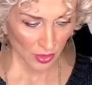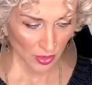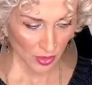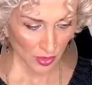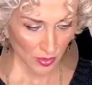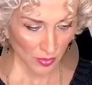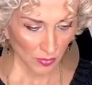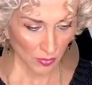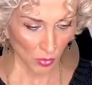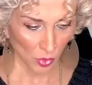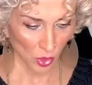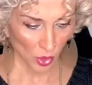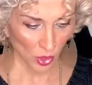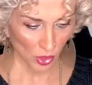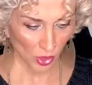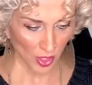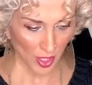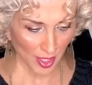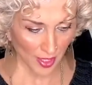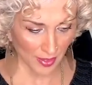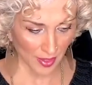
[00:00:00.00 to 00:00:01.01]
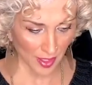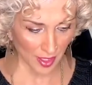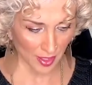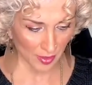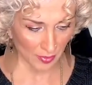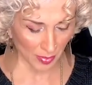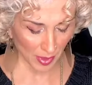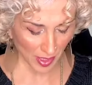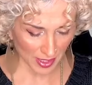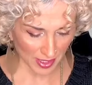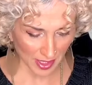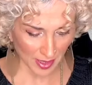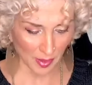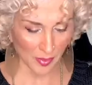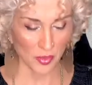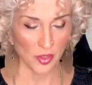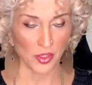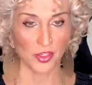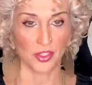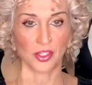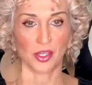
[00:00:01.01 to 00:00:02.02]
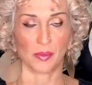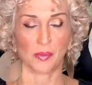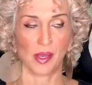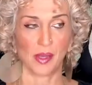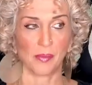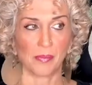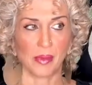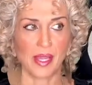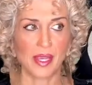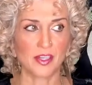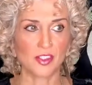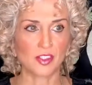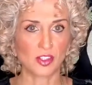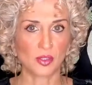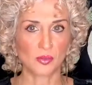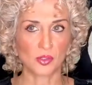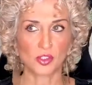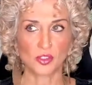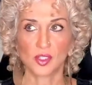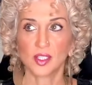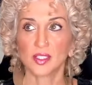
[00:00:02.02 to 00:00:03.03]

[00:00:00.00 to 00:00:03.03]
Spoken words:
more, and then by the time I'm ready to come up, my hair's almost dry.